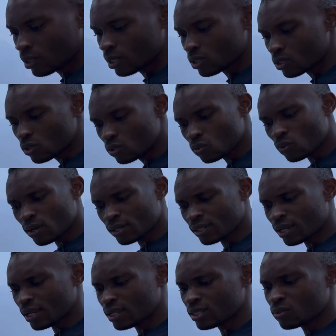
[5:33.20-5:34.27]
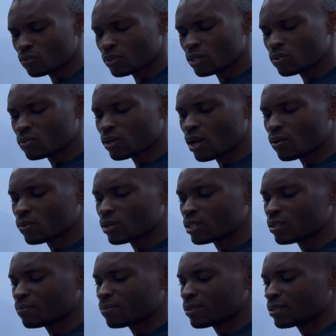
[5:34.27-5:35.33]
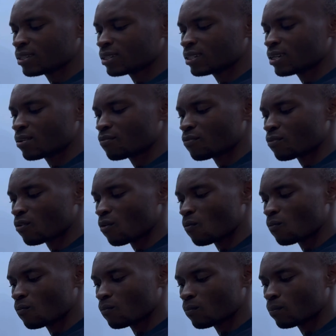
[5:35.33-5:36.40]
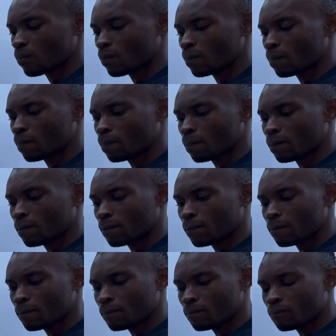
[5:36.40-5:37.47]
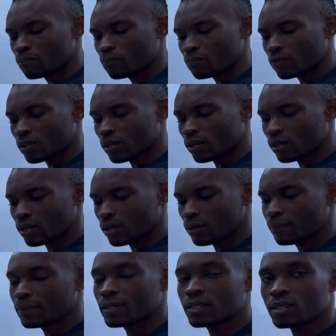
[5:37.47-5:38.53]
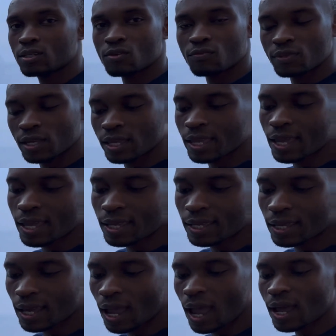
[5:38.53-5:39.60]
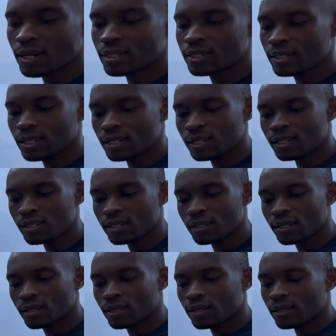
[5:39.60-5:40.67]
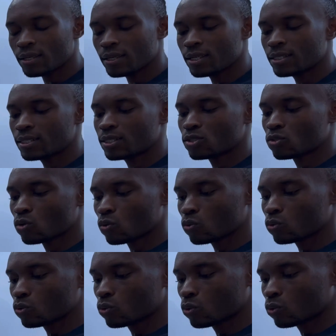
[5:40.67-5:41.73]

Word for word: sold one, guys, we need to calculate depreciation from beginning of the year until it's sold